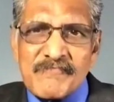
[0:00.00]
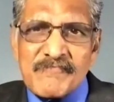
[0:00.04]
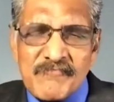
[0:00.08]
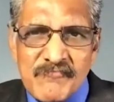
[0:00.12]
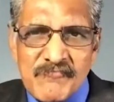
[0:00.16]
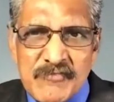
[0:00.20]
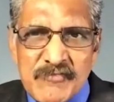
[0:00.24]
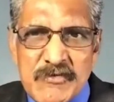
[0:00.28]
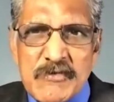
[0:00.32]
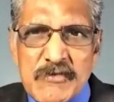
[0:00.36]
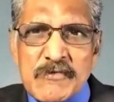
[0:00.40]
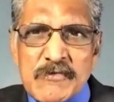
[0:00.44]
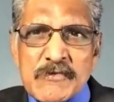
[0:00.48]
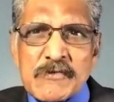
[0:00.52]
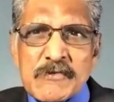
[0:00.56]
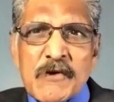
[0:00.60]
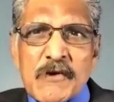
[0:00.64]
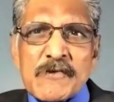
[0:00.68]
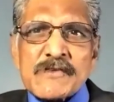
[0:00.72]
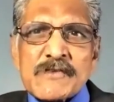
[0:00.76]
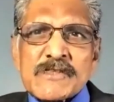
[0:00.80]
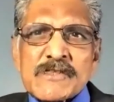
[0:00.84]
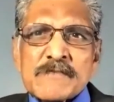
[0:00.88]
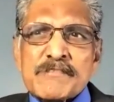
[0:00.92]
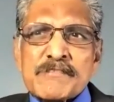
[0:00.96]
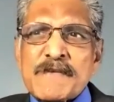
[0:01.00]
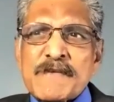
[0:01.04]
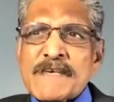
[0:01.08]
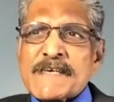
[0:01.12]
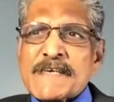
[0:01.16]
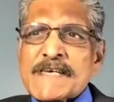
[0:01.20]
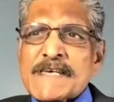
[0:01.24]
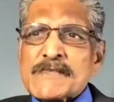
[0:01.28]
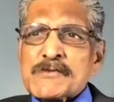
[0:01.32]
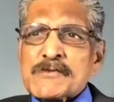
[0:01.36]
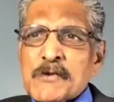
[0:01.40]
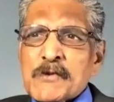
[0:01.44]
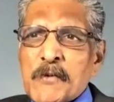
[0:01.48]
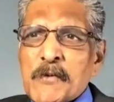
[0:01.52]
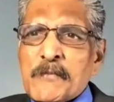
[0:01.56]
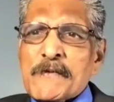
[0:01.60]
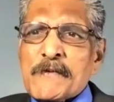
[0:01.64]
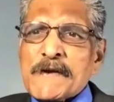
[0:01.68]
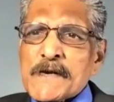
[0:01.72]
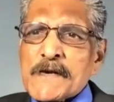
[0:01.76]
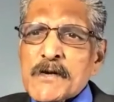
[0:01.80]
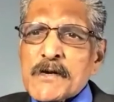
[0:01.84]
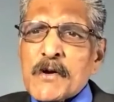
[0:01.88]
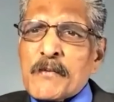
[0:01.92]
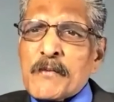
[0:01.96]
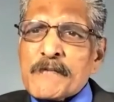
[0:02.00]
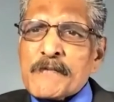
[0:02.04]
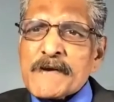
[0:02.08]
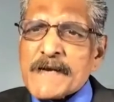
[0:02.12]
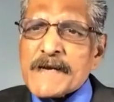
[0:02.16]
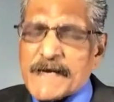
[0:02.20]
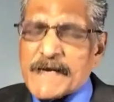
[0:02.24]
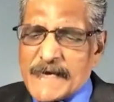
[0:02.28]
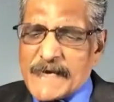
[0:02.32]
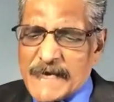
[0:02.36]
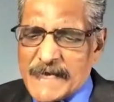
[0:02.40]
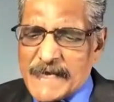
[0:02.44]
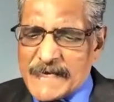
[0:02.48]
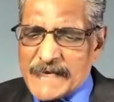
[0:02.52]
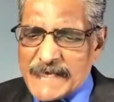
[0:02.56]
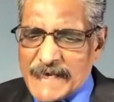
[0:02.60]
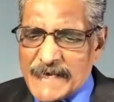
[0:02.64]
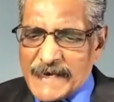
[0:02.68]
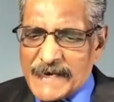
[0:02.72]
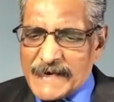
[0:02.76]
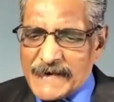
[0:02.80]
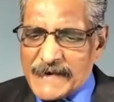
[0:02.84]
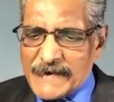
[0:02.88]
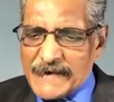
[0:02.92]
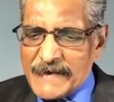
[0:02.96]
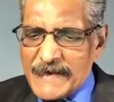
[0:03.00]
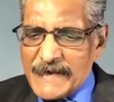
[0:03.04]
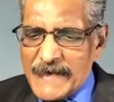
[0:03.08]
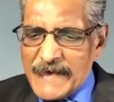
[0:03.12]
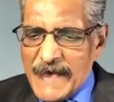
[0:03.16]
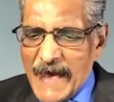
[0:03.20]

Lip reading: You don't speak it over and over again here.